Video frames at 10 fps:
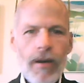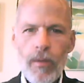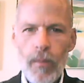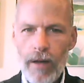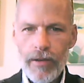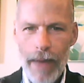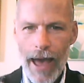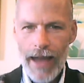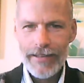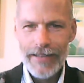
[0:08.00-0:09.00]
welcome
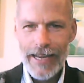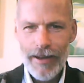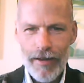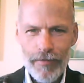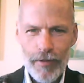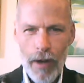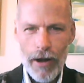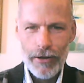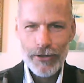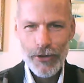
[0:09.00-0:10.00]
back, Nina, for
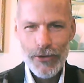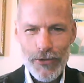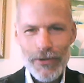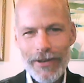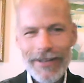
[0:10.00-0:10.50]
part 2.